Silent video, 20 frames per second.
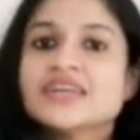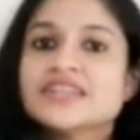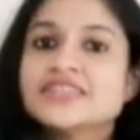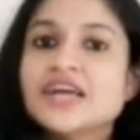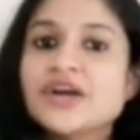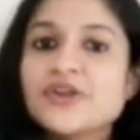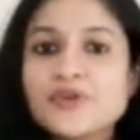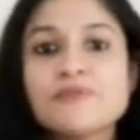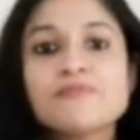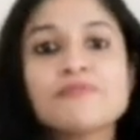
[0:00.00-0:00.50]

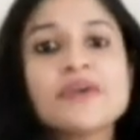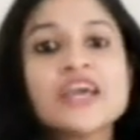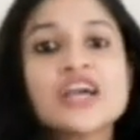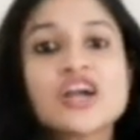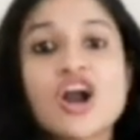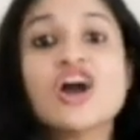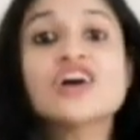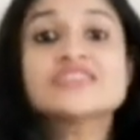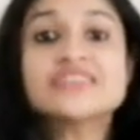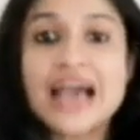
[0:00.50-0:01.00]
The rupee
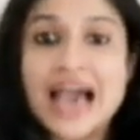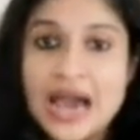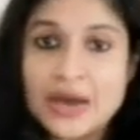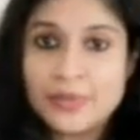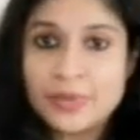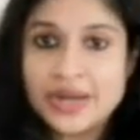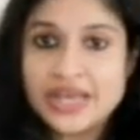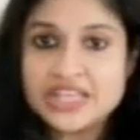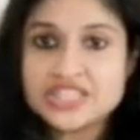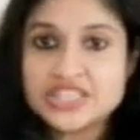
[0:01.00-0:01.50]
cost
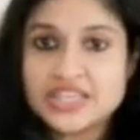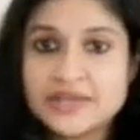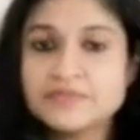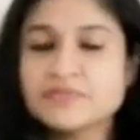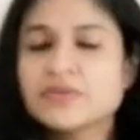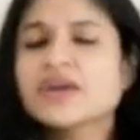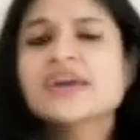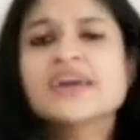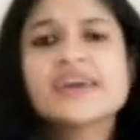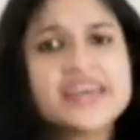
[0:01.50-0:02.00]

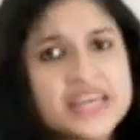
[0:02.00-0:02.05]
averaging.